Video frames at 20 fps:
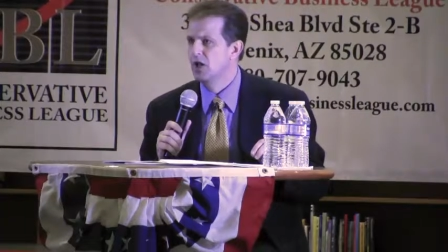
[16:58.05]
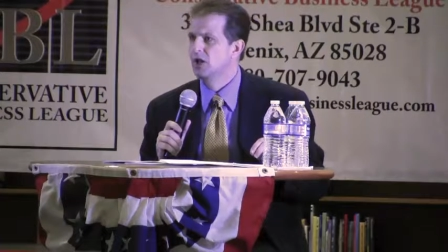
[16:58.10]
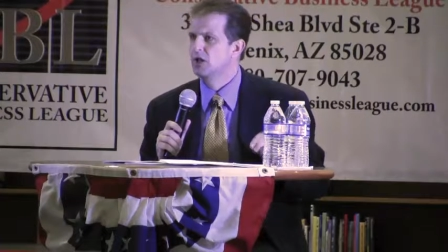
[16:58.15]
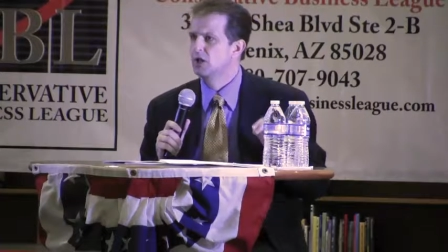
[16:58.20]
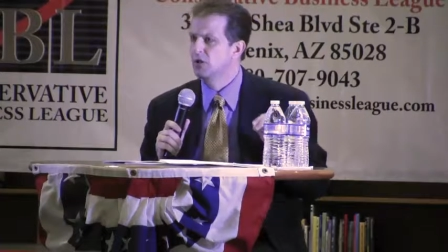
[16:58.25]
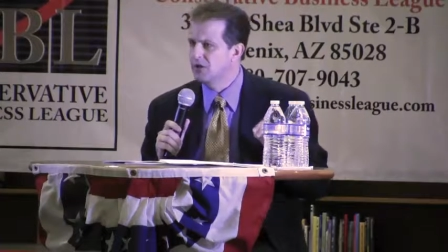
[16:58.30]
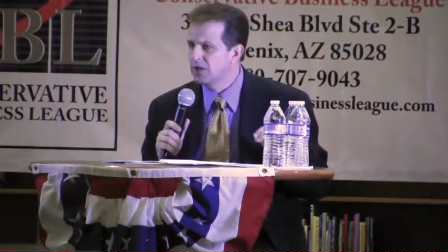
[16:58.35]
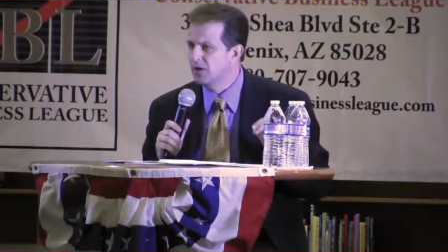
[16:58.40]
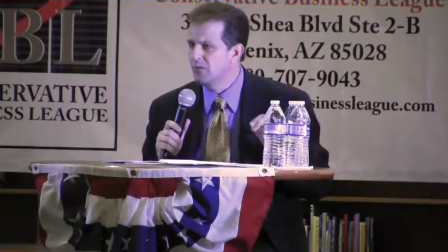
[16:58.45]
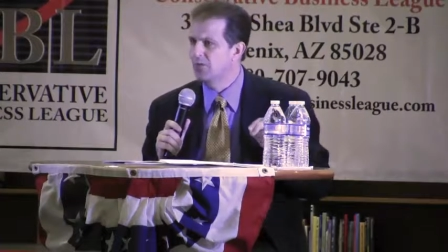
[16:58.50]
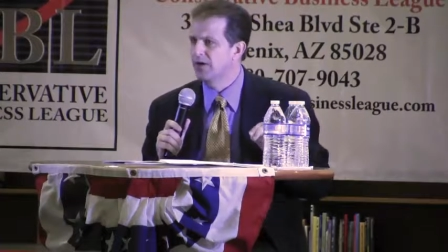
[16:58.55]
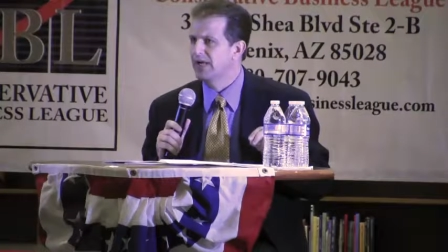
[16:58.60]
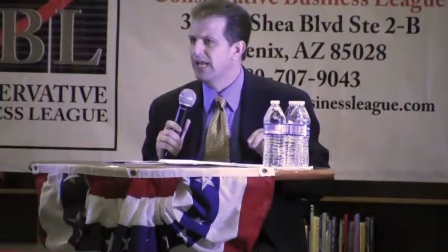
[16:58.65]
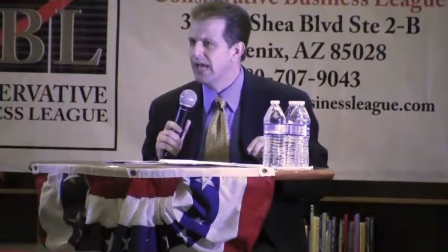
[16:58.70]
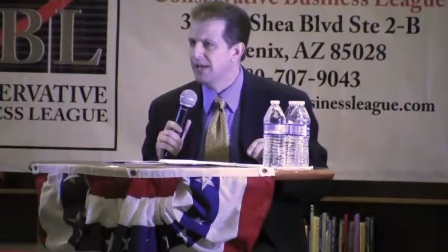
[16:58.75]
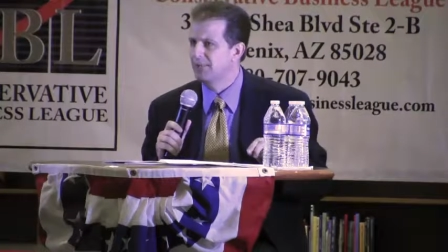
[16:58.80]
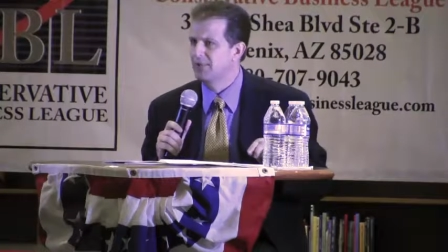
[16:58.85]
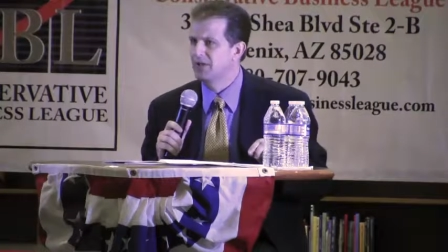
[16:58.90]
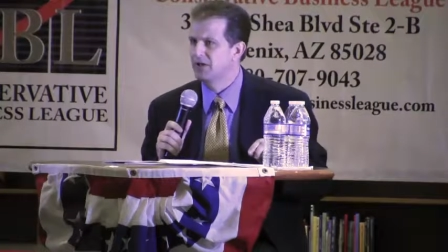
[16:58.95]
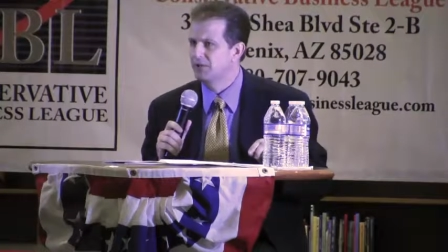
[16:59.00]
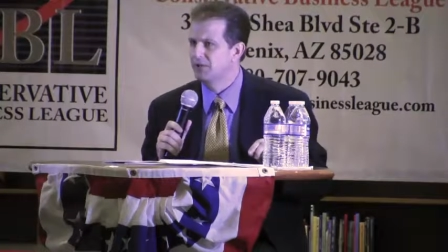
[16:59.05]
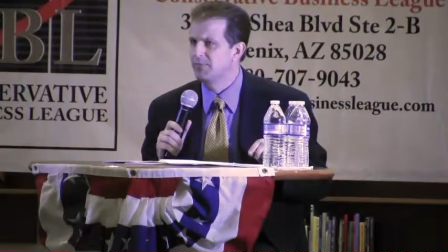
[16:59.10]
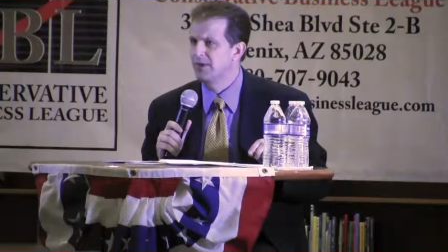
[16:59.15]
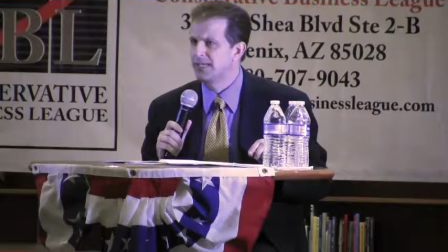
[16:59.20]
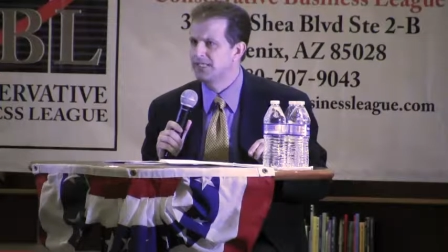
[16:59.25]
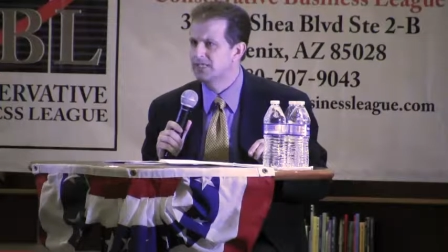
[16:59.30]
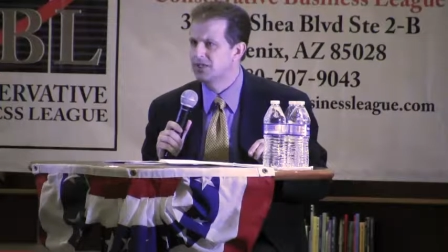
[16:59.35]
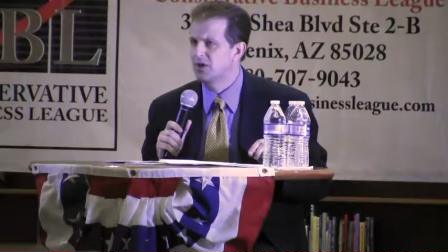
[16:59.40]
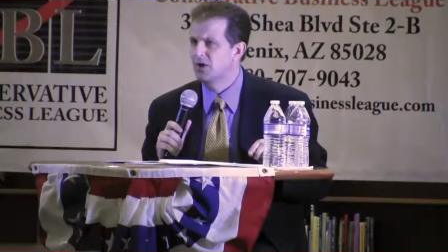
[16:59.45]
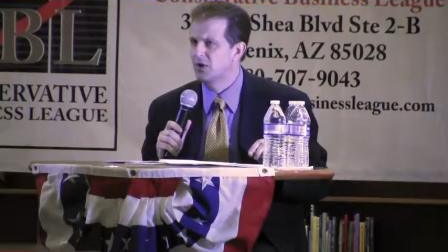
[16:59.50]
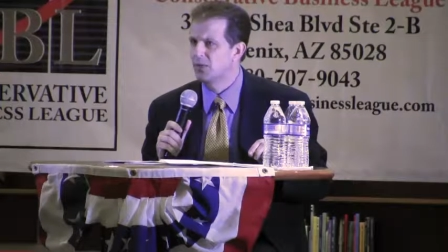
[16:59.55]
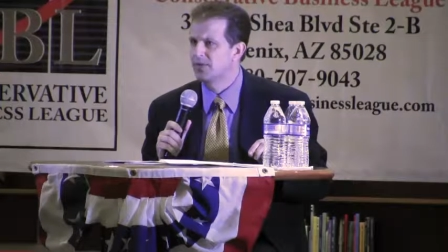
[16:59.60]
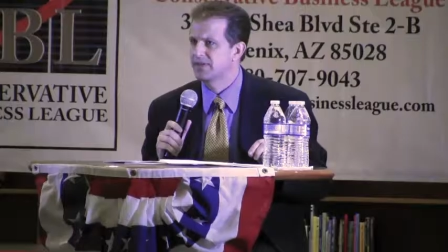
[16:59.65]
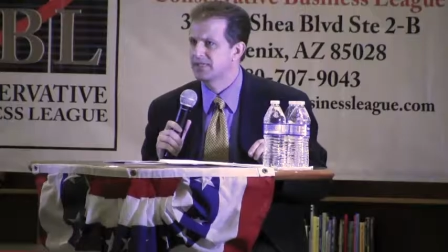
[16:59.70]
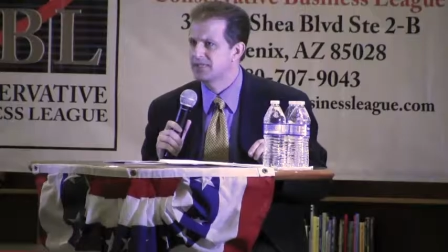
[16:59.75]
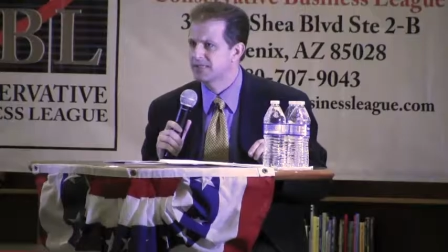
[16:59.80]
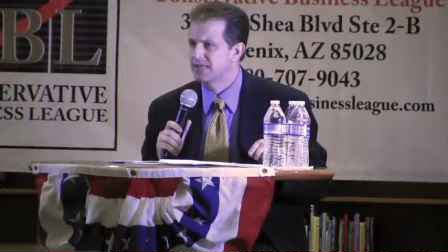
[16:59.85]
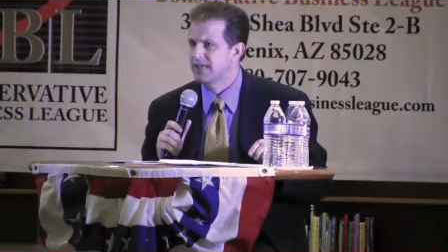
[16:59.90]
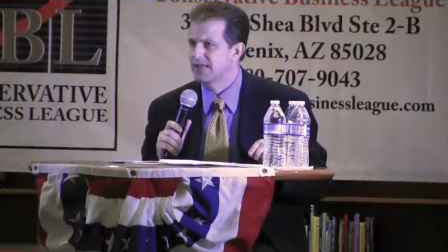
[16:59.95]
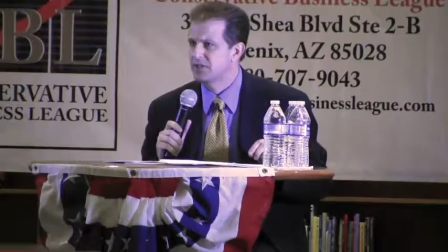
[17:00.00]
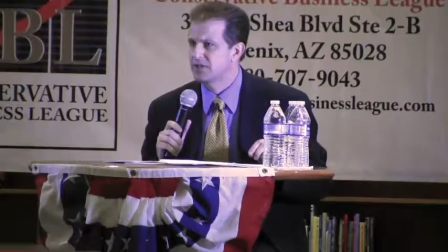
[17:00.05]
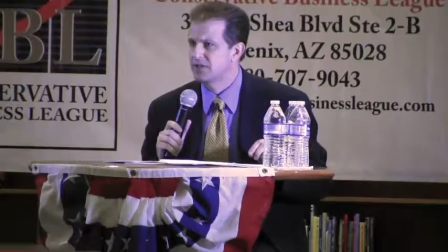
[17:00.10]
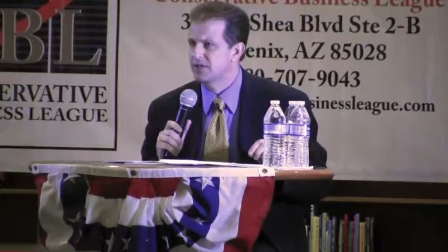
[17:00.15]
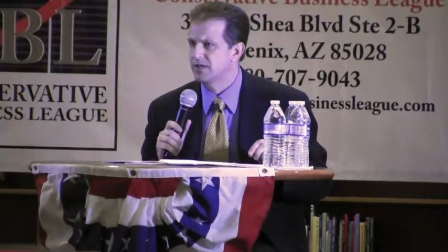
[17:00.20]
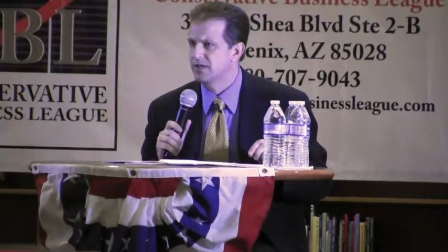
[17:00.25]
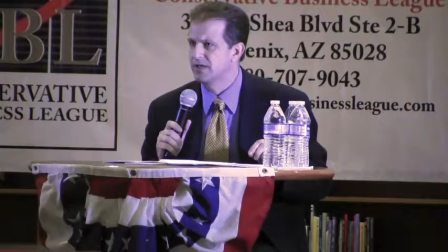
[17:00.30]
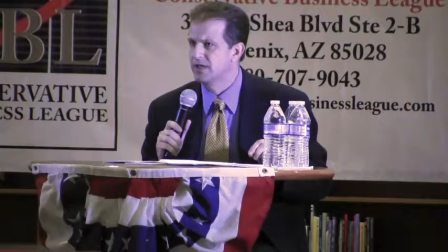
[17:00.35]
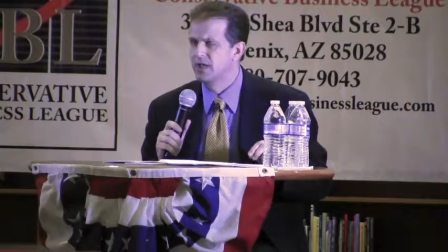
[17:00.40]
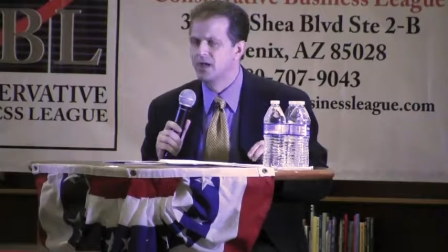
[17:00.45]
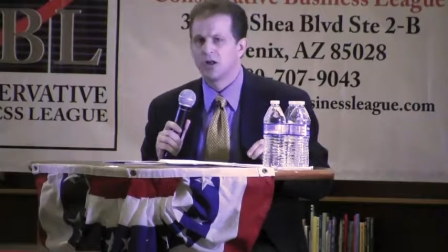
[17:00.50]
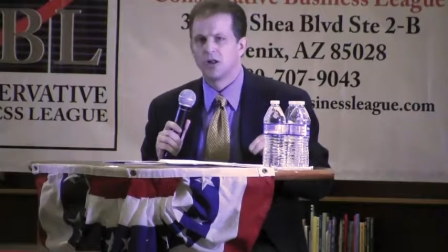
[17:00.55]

Look at what happened in New Mexico with the sanction.